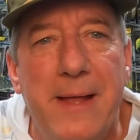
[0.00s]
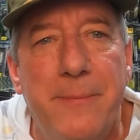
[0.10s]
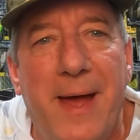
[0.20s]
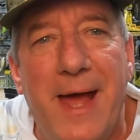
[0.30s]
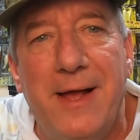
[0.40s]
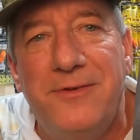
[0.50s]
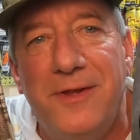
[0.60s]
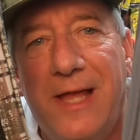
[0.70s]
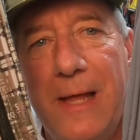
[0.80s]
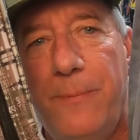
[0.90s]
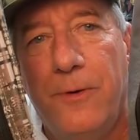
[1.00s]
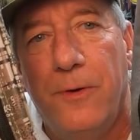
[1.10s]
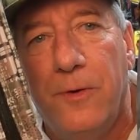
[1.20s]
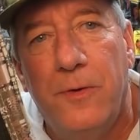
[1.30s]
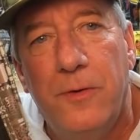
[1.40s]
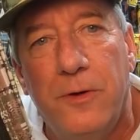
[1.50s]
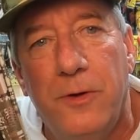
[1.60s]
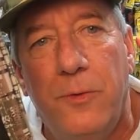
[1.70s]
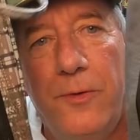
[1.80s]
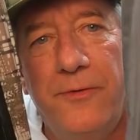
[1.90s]
bags to keep your
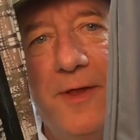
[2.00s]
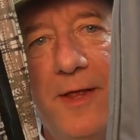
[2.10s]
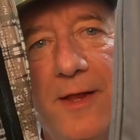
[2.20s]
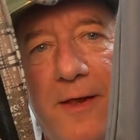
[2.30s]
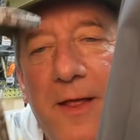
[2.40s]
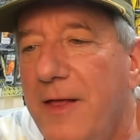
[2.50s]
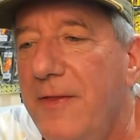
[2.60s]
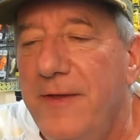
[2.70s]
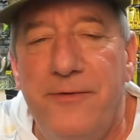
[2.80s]
lures in. These are